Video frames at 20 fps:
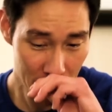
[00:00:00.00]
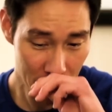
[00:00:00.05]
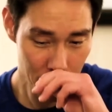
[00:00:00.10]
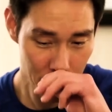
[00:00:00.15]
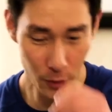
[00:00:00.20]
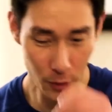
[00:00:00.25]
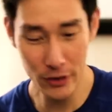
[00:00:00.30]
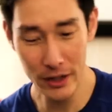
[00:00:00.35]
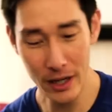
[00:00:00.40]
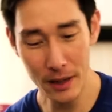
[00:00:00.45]

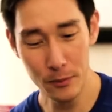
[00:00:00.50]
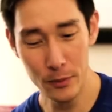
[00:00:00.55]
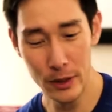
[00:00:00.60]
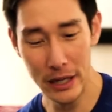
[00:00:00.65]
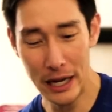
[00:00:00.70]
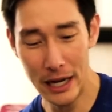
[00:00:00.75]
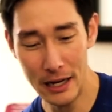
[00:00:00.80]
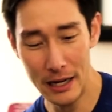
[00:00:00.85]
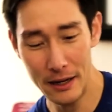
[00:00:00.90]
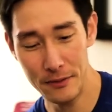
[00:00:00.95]
moving up, we
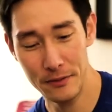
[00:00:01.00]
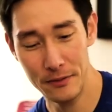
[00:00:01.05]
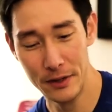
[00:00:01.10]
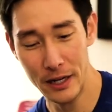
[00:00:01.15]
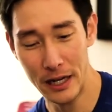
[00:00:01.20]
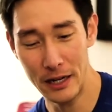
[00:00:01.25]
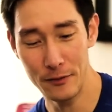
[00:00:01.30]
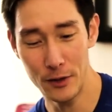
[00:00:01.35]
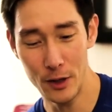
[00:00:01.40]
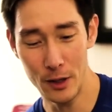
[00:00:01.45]
have
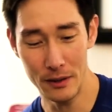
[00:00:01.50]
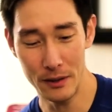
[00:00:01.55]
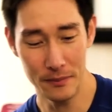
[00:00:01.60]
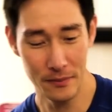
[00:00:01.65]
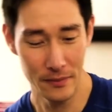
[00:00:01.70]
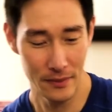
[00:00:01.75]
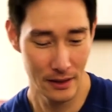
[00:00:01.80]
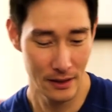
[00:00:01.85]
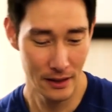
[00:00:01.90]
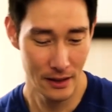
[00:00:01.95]
kind of our
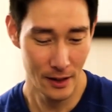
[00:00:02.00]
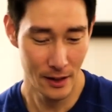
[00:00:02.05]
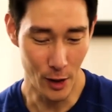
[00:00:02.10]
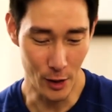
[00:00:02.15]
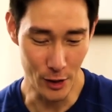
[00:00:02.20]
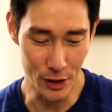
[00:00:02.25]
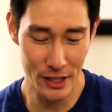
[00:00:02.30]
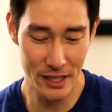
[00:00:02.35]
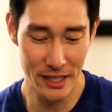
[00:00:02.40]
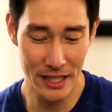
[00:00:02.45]

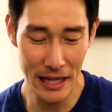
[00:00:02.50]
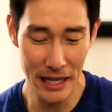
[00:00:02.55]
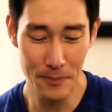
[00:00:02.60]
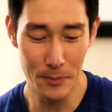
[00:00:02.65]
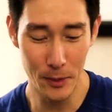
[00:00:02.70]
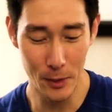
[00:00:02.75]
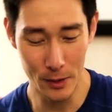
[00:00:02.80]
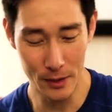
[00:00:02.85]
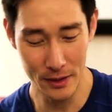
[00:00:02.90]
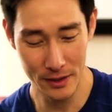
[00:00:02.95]

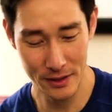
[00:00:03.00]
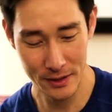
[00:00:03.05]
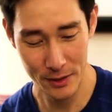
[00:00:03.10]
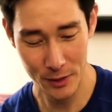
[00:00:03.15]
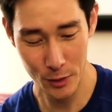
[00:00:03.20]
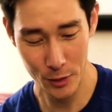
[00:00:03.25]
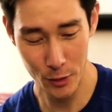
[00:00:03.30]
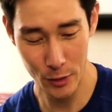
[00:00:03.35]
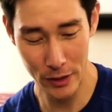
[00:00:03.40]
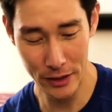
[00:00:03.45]
staple
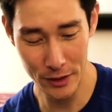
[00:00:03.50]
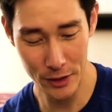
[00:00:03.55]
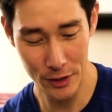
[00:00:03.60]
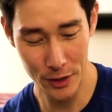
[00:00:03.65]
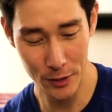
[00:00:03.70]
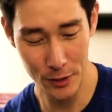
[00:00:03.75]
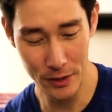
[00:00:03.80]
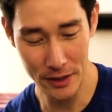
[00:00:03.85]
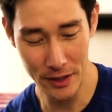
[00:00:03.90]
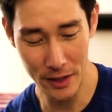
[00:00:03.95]
trail
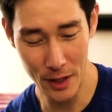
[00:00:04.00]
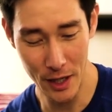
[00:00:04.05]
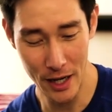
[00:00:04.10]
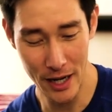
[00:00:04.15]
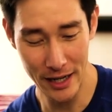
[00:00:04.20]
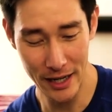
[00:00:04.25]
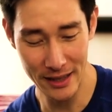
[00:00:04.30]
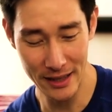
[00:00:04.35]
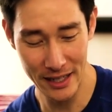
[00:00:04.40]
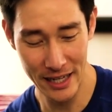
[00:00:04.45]
shoe in the
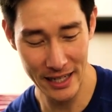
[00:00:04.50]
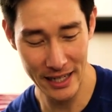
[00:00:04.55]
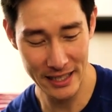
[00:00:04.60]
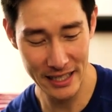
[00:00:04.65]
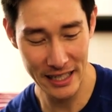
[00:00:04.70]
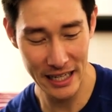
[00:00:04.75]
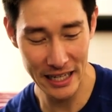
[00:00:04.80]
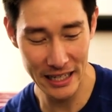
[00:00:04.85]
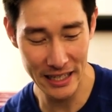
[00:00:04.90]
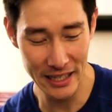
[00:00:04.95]
line, the
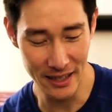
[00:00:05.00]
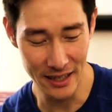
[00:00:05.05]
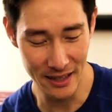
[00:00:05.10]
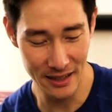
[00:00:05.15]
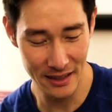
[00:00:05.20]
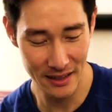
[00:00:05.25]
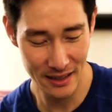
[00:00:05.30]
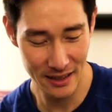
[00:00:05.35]
Cascadia.